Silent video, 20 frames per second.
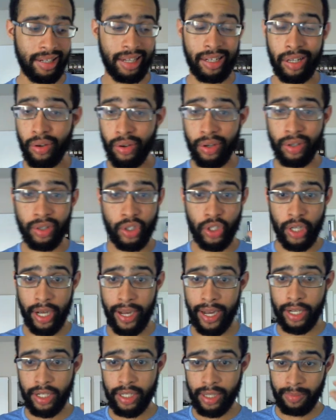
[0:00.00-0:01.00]
it's like you could
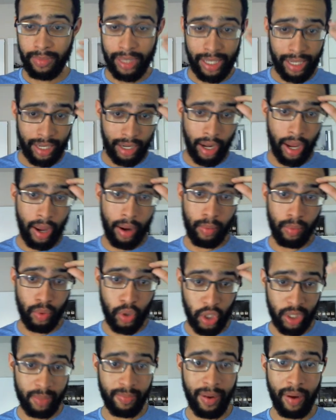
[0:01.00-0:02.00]
change something
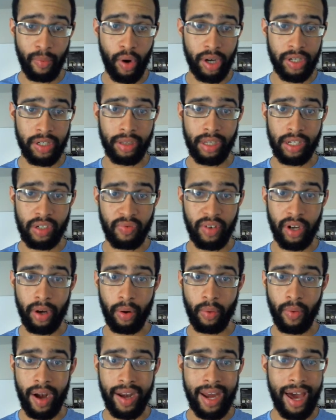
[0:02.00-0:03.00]
just by watching this
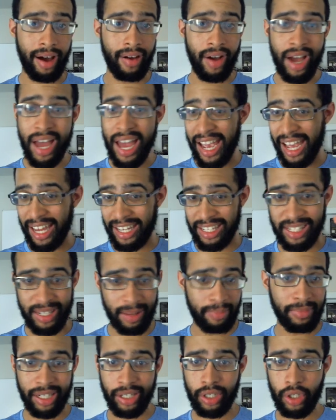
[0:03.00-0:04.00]
video right now, and
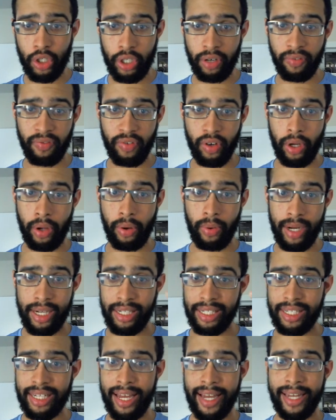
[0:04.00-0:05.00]
something could shift for you
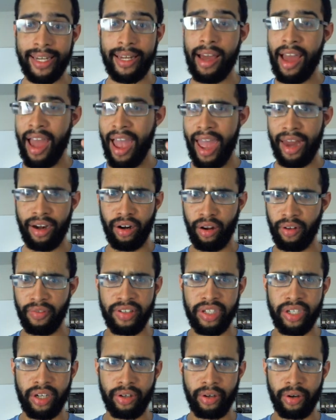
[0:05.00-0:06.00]
inside, and all of
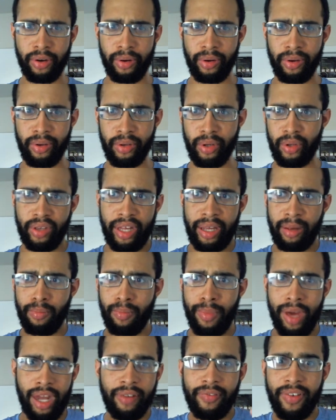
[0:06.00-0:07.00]
a sudden you like
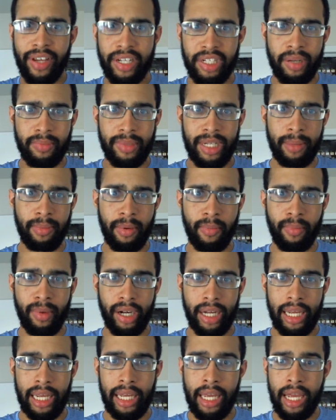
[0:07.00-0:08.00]
manifest some type of
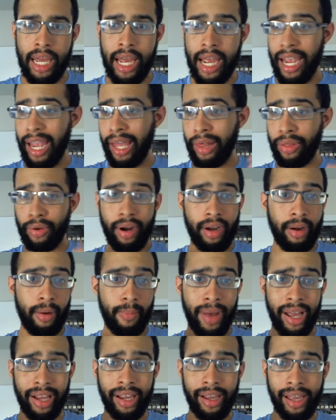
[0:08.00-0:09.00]
money, either in your
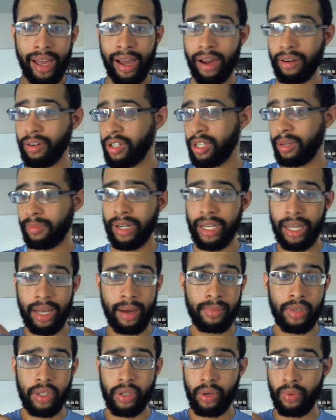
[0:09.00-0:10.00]
bank account, or somebody
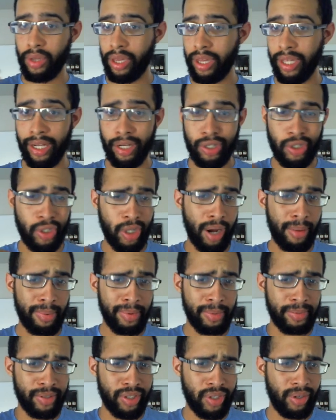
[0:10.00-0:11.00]
comes to you with like a job
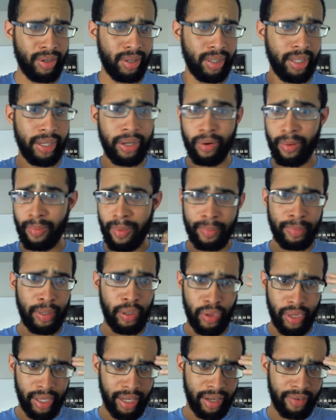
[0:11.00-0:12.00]
opportunity, or maybe
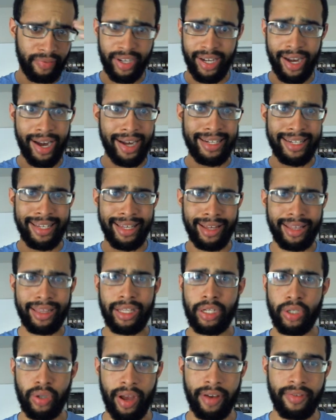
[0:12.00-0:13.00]
you think of an idea
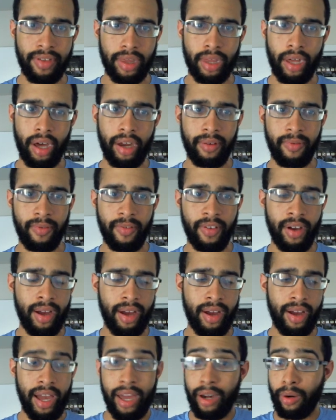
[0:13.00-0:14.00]
that you haven't thought of
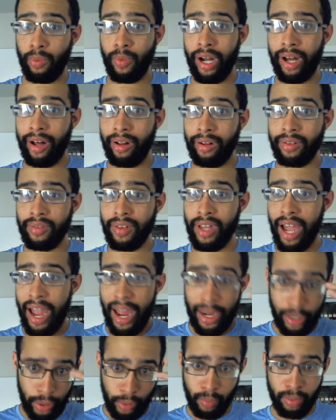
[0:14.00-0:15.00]
in a while,
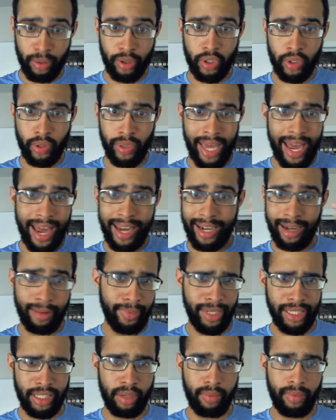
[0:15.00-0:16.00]
and you pursue that, and
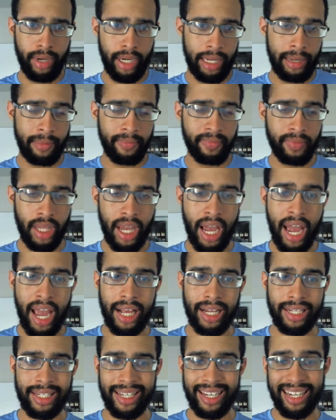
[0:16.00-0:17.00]
it makes you money.
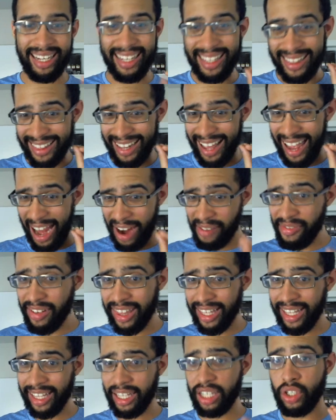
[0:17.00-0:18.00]
It's like
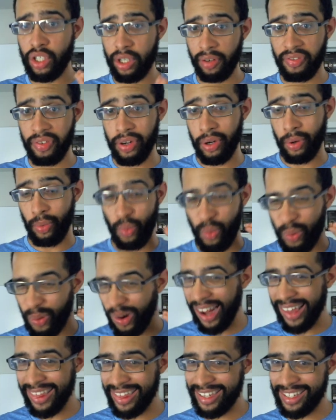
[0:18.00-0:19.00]
everything can shift for you
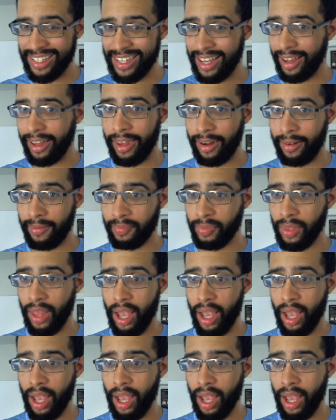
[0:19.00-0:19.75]
right this second.